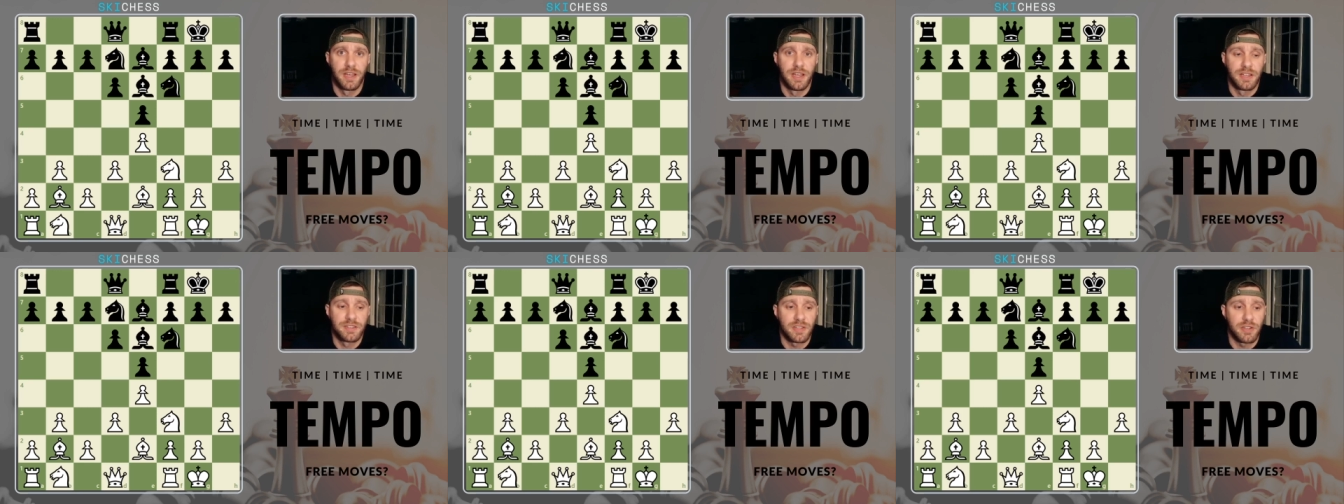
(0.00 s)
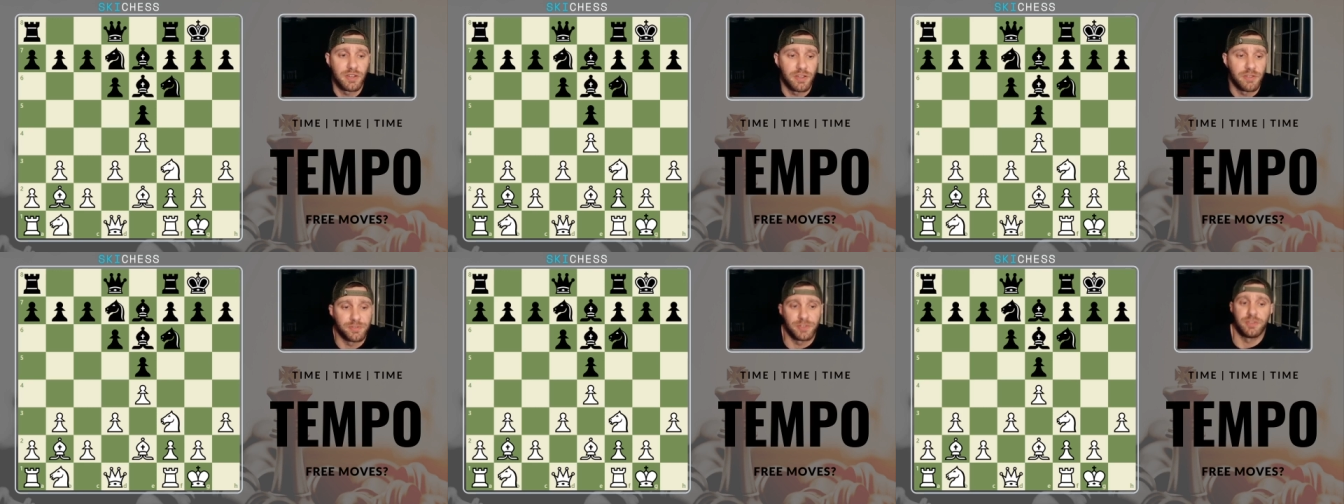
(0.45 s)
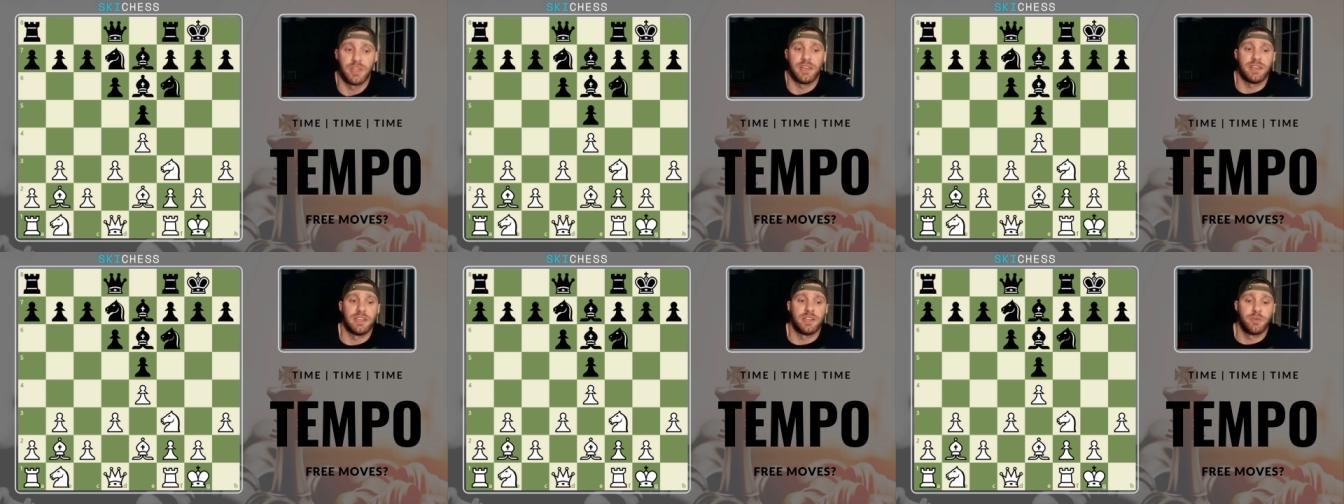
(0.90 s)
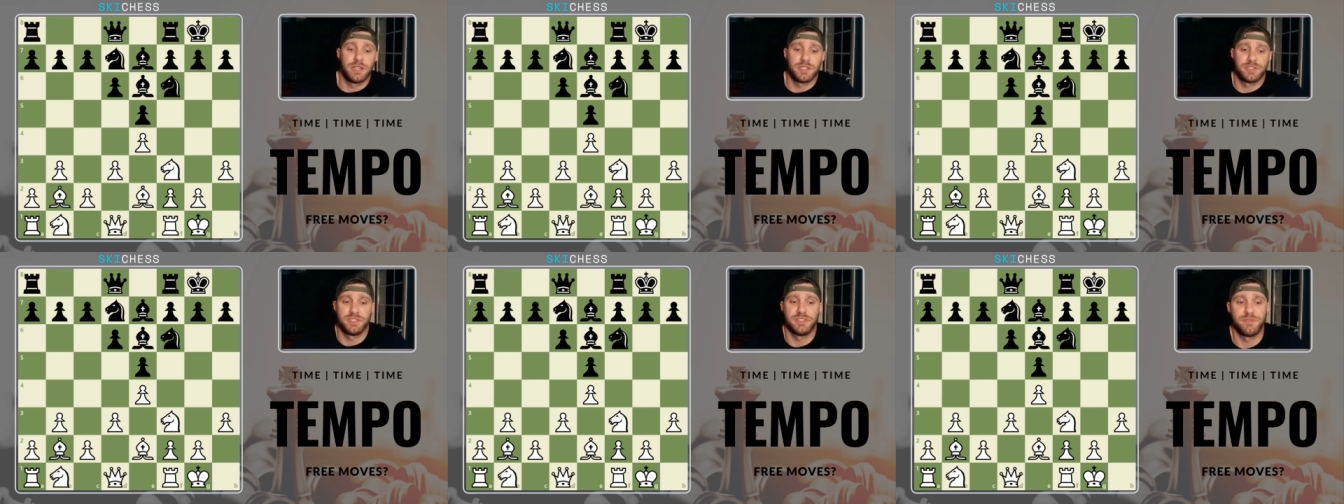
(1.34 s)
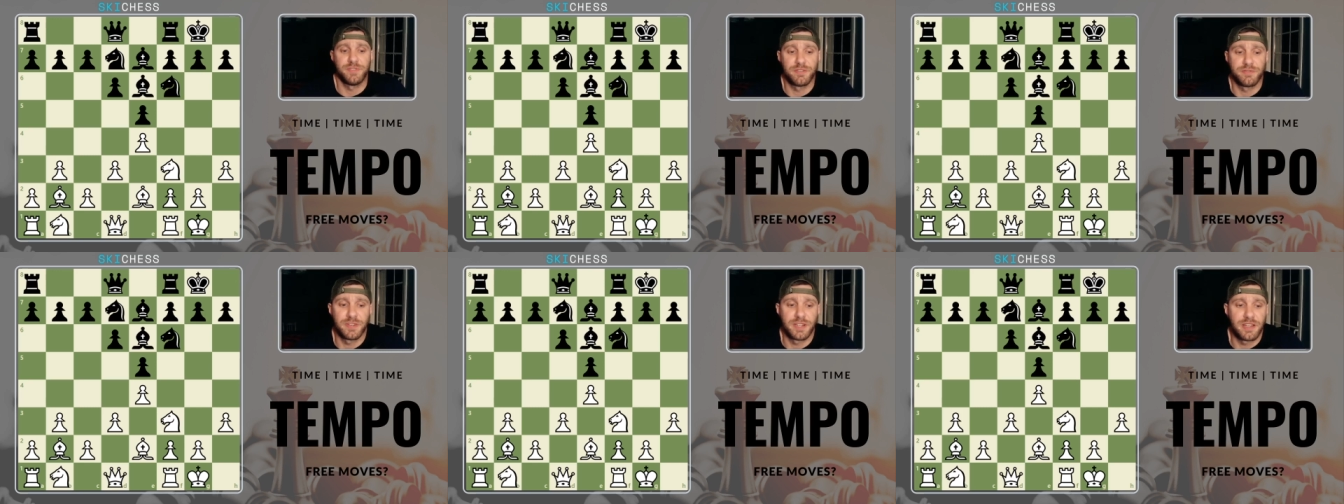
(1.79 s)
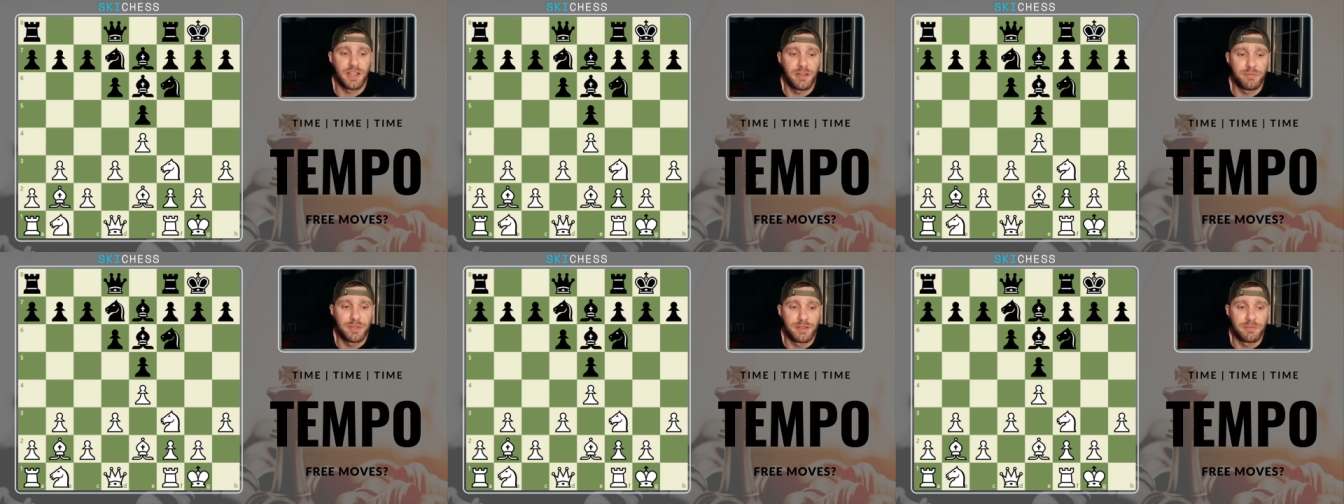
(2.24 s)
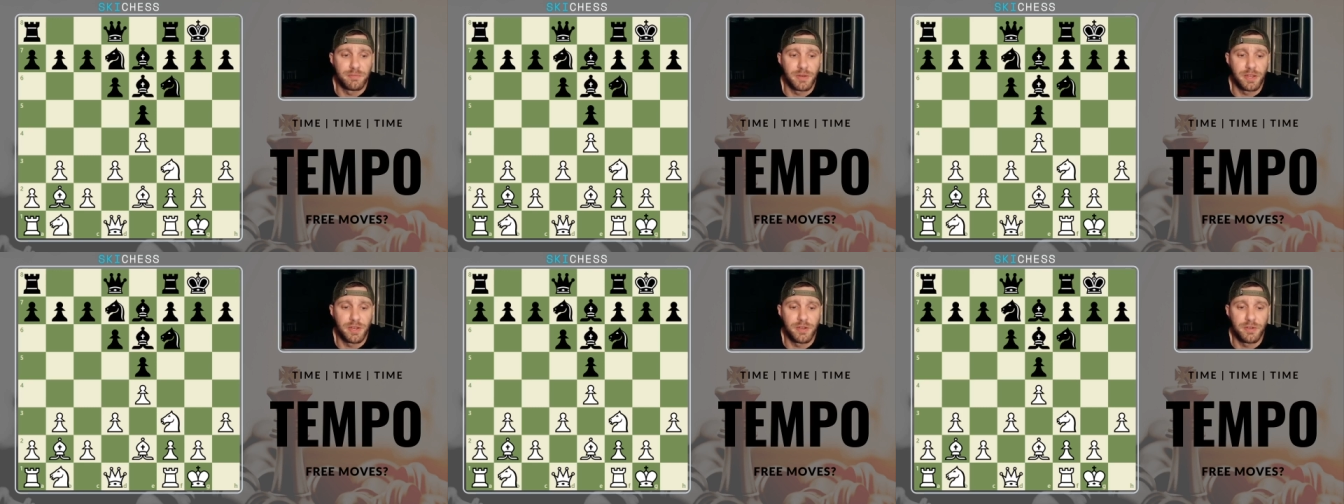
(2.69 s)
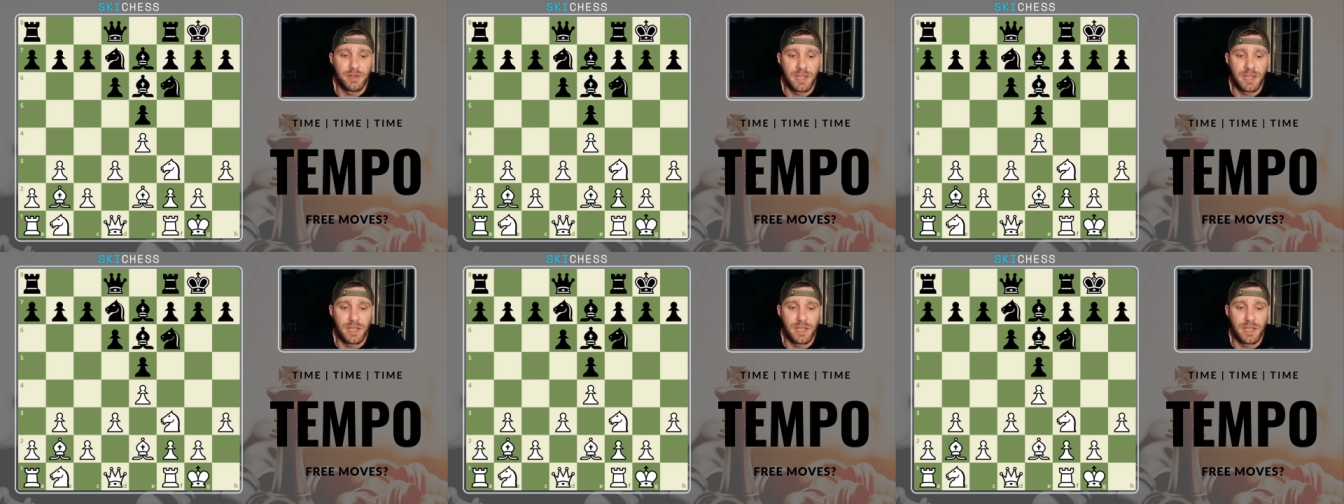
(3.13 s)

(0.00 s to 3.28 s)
So if you got any questions, feel free to comment below.